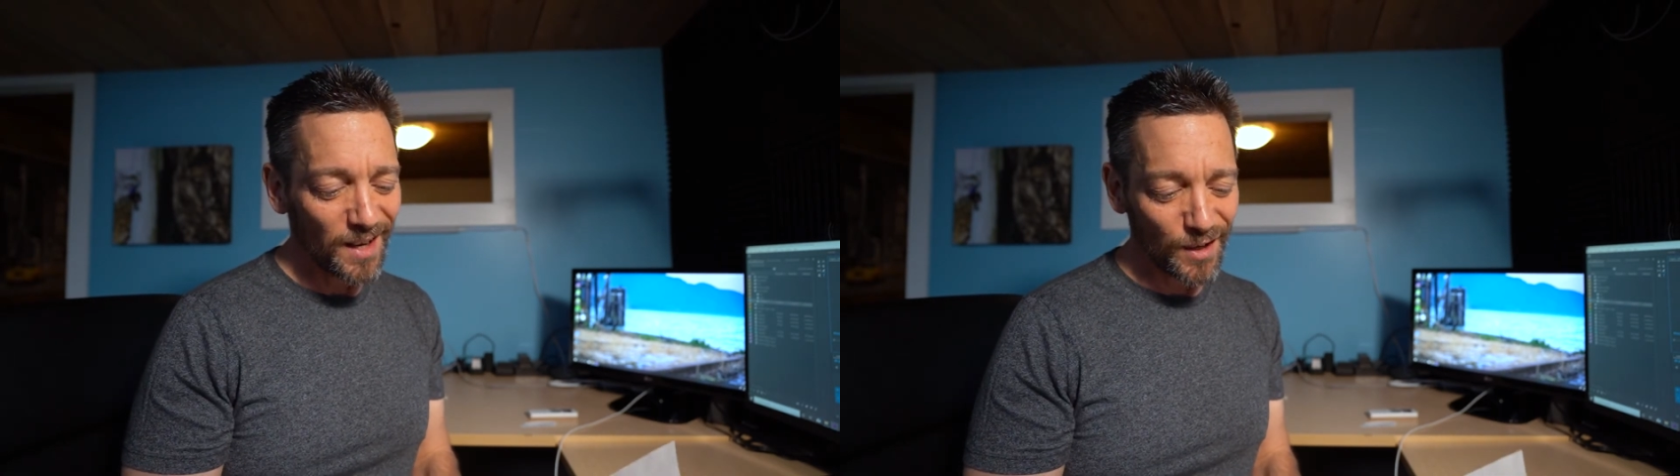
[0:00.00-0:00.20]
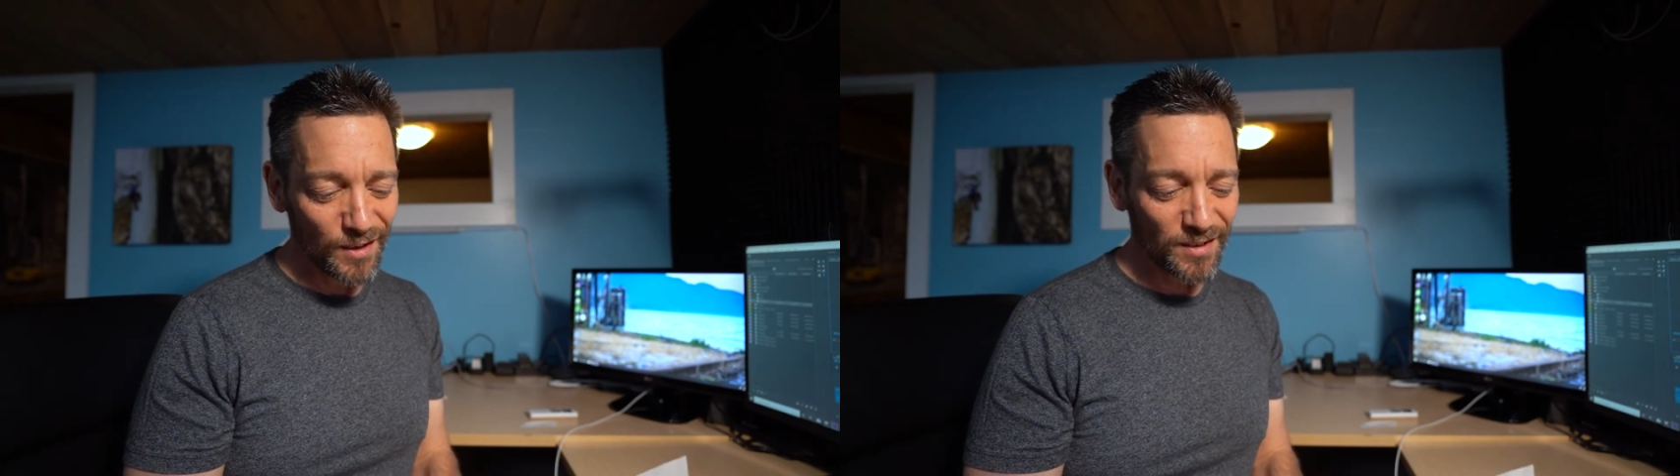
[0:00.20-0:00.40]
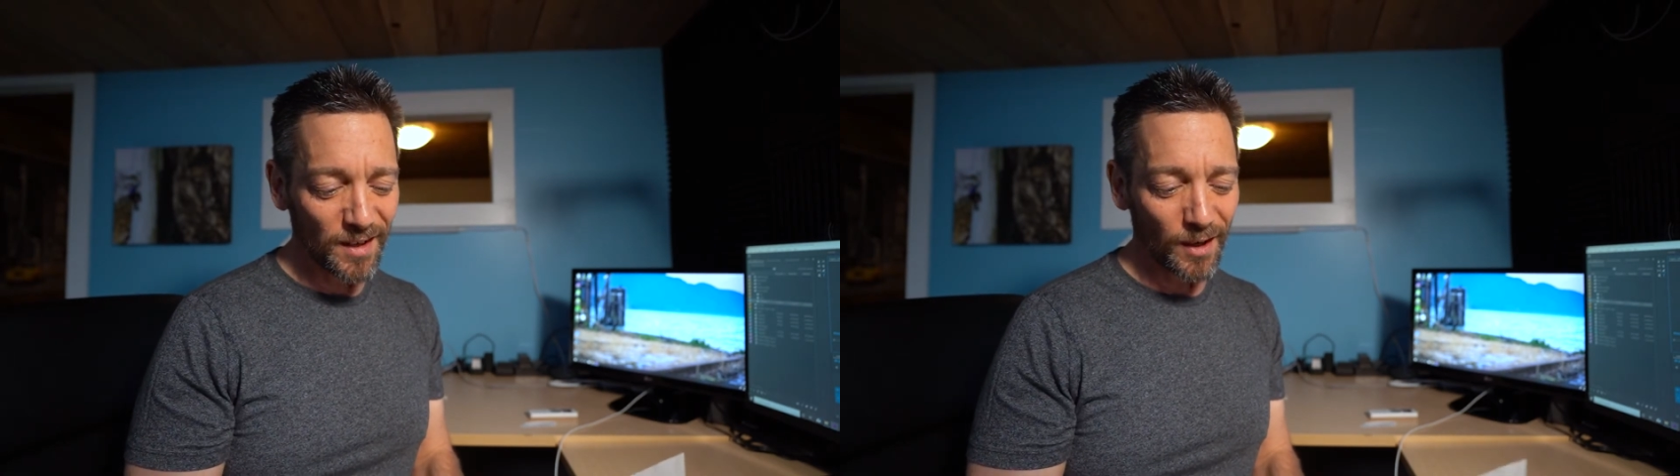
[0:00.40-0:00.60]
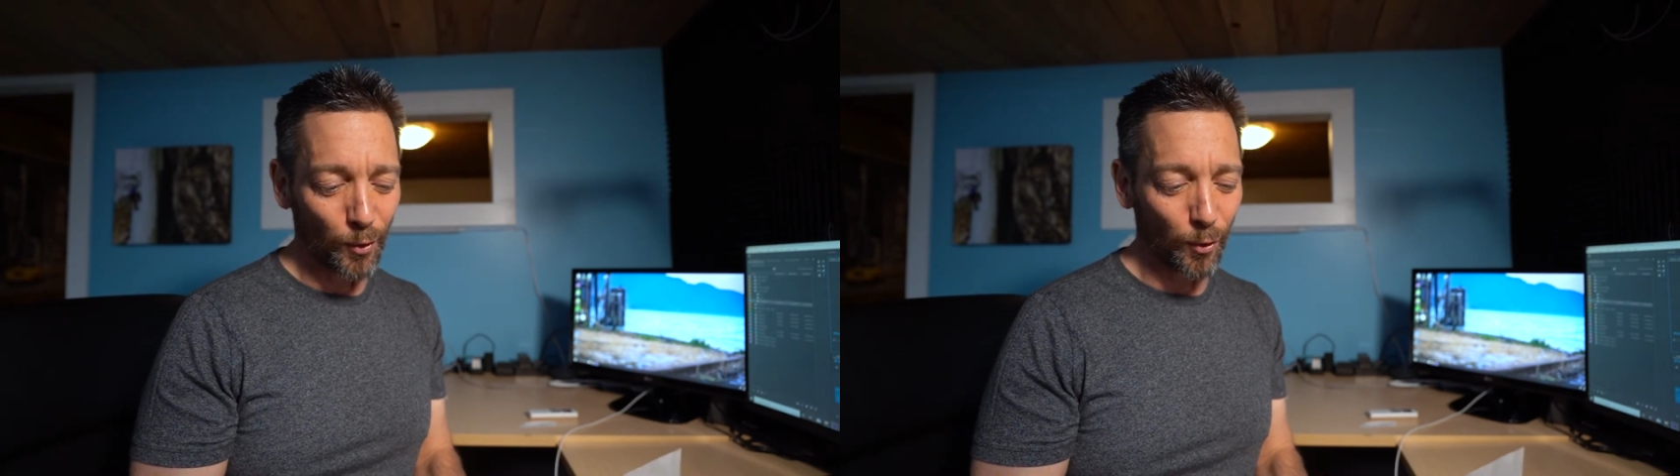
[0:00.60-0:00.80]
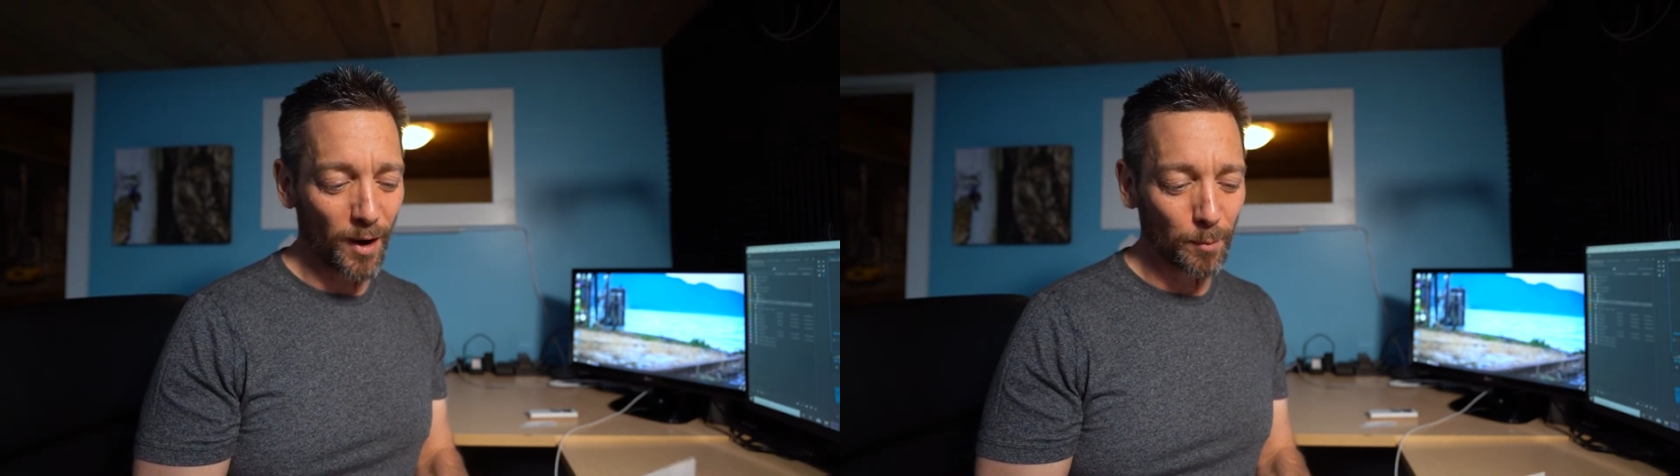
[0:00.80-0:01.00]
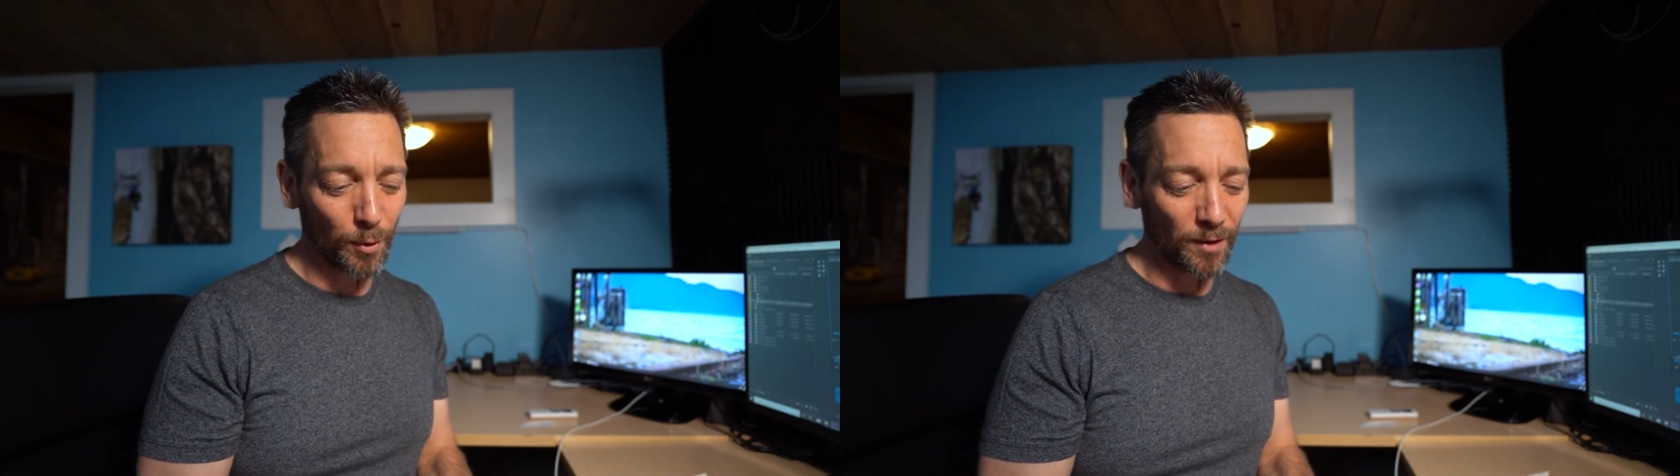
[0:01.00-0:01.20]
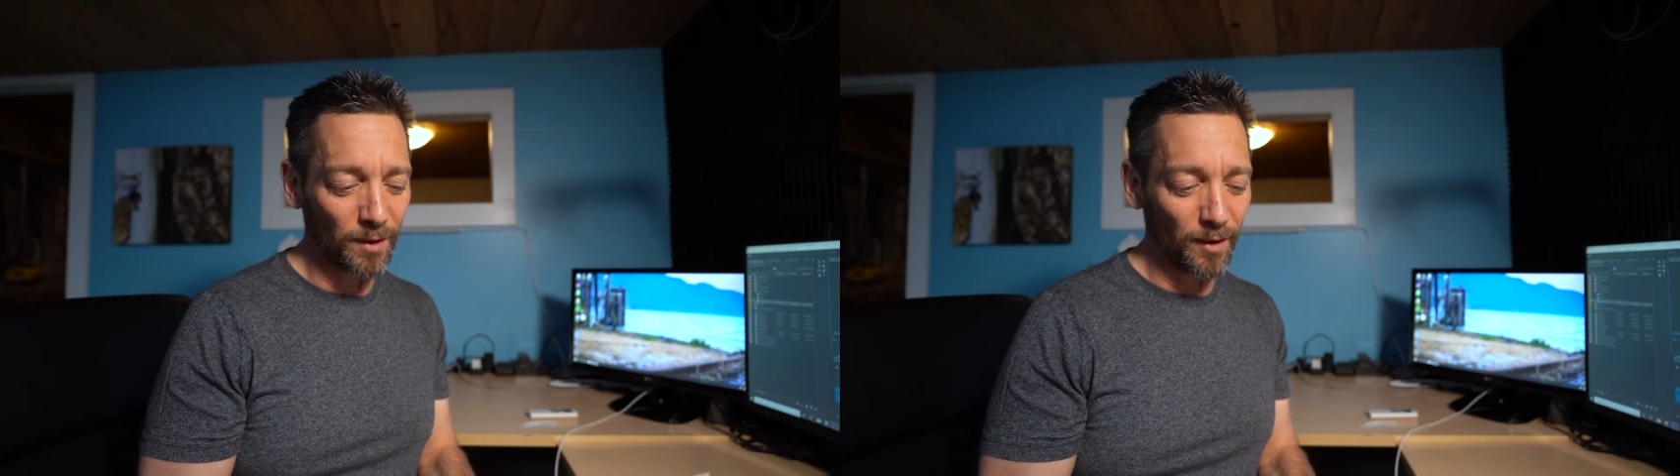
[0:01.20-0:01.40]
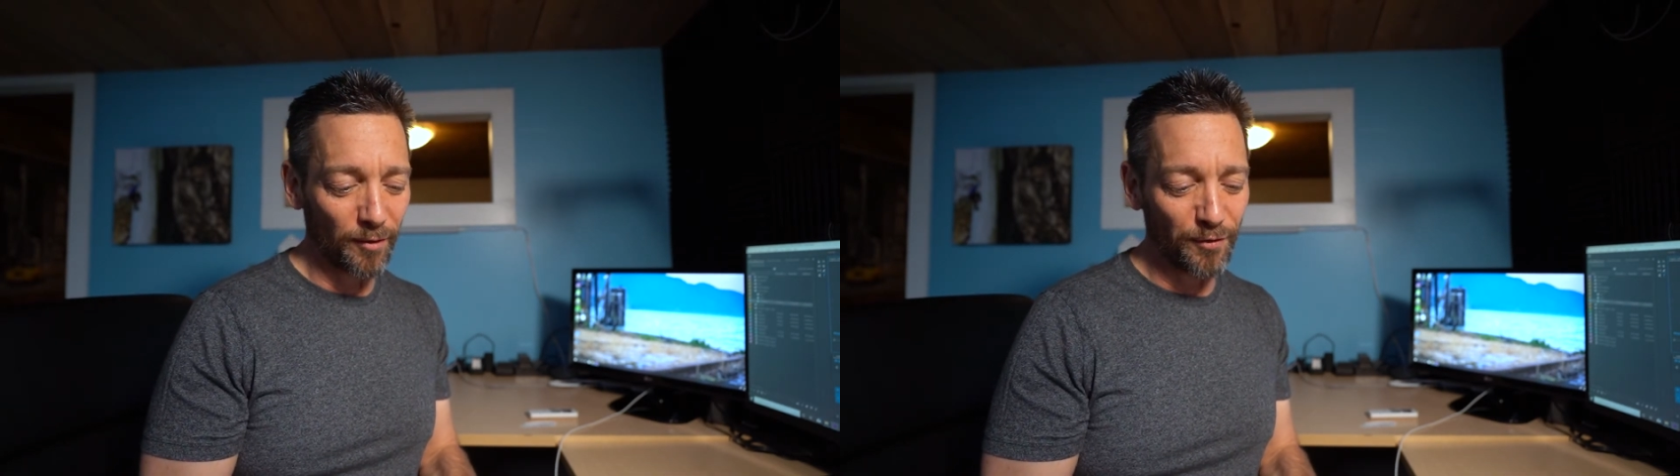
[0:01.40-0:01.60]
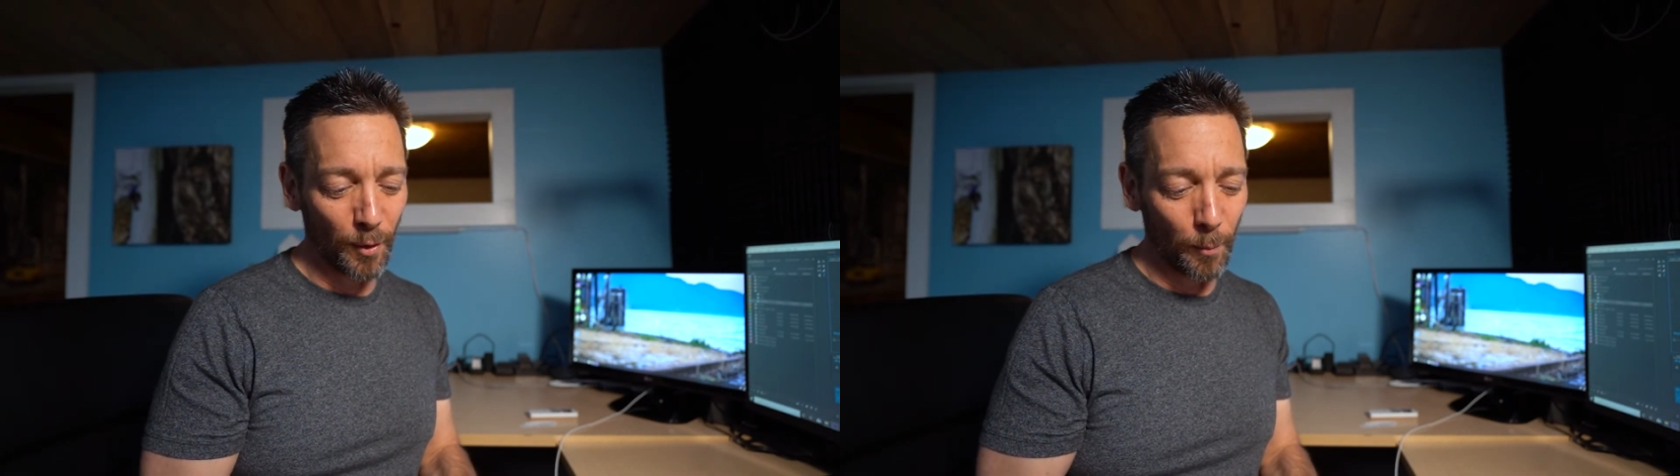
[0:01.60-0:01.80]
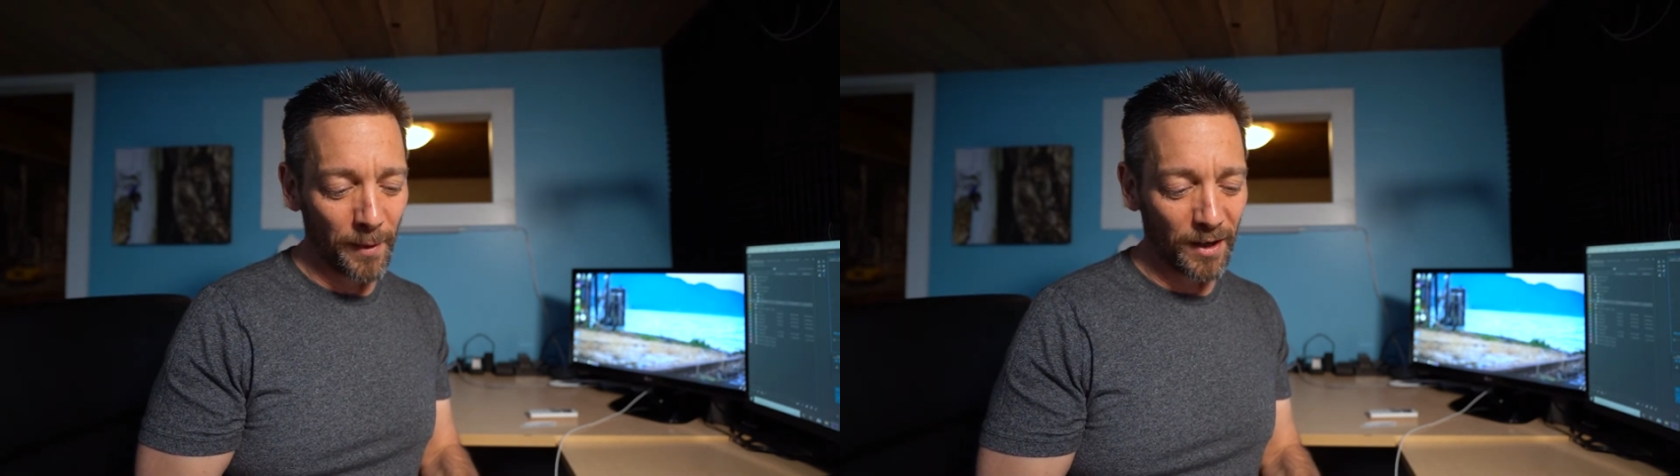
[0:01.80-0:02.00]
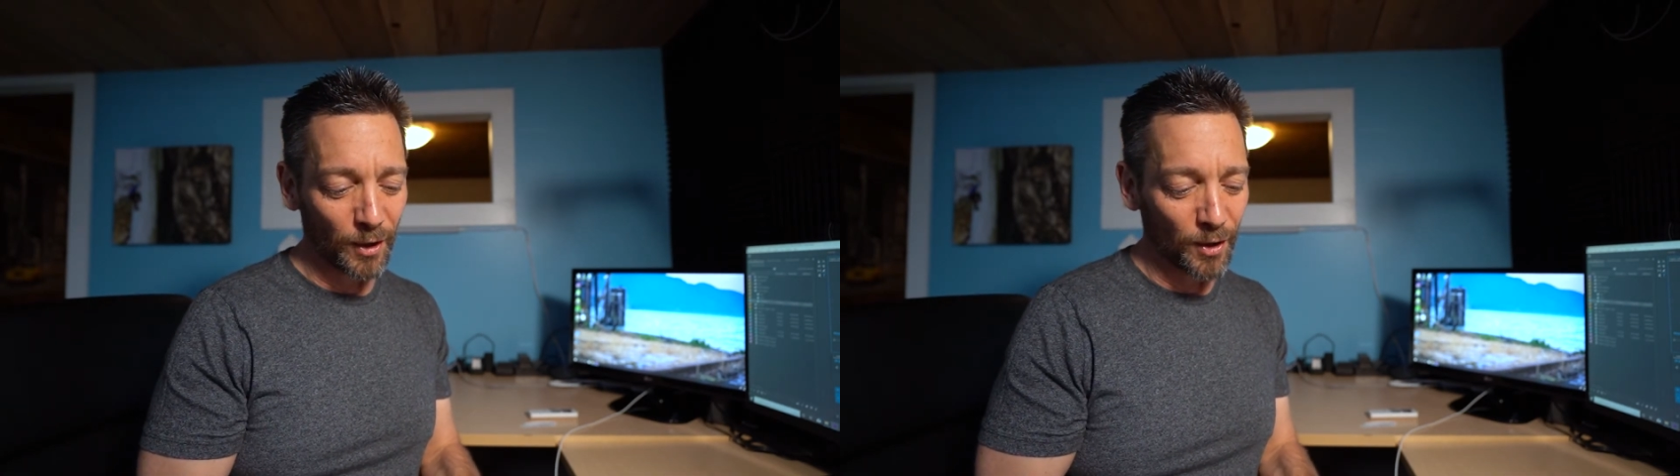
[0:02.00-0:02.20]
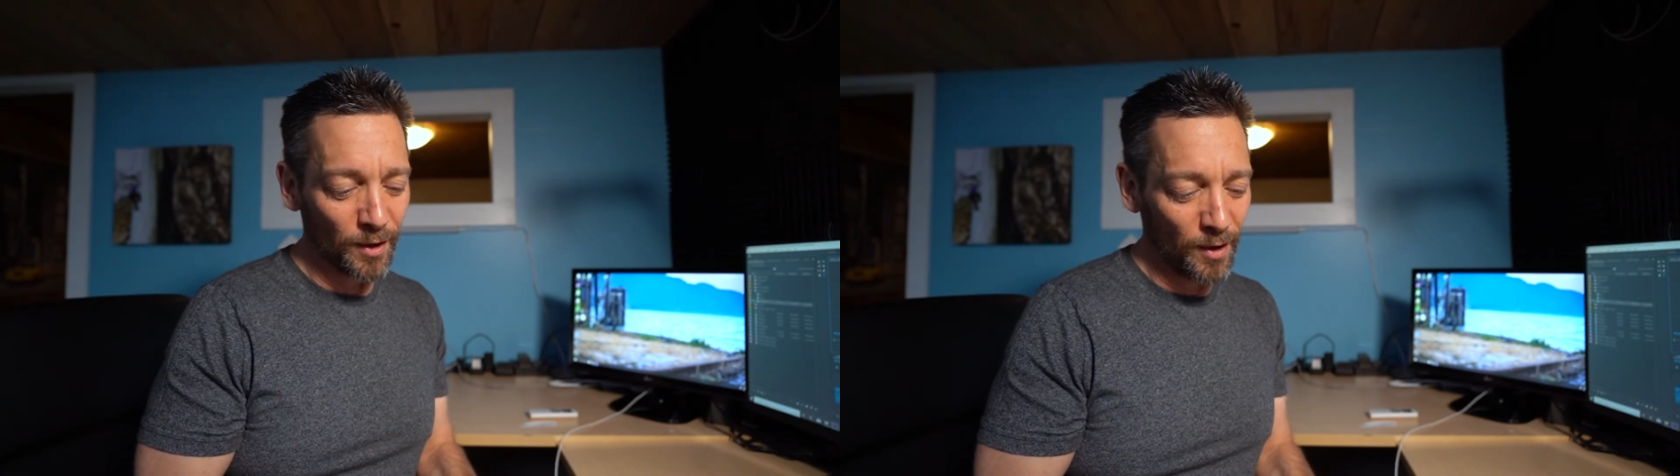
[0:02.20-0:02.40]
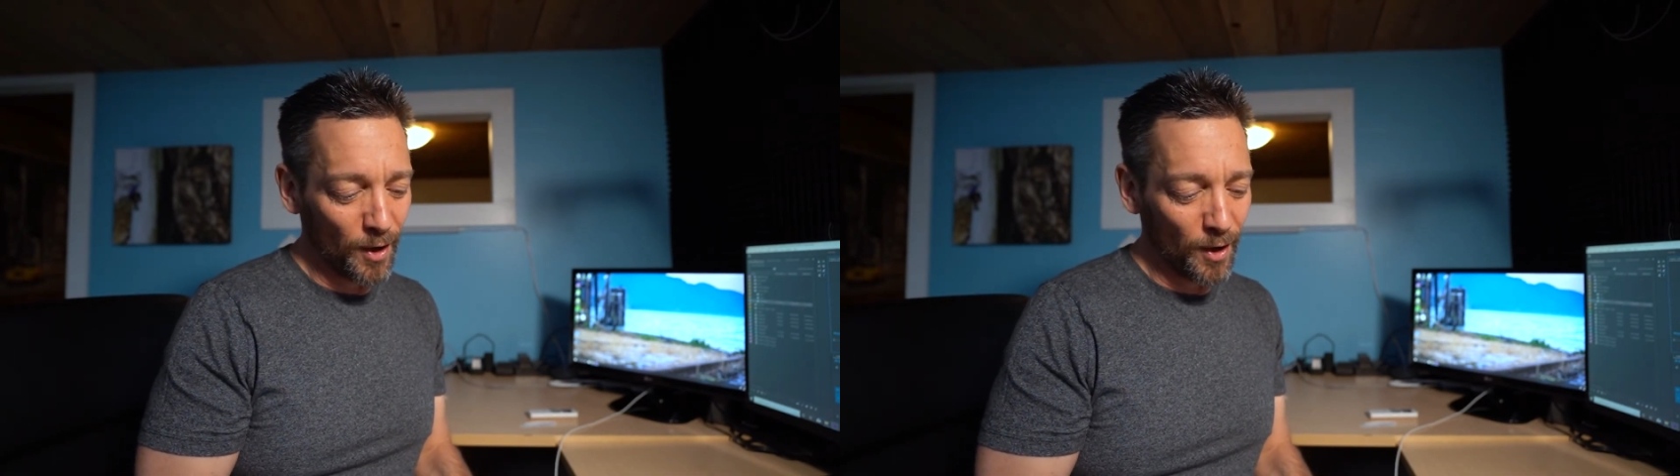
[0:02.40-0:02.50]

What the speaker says: He is an incredible filmmaker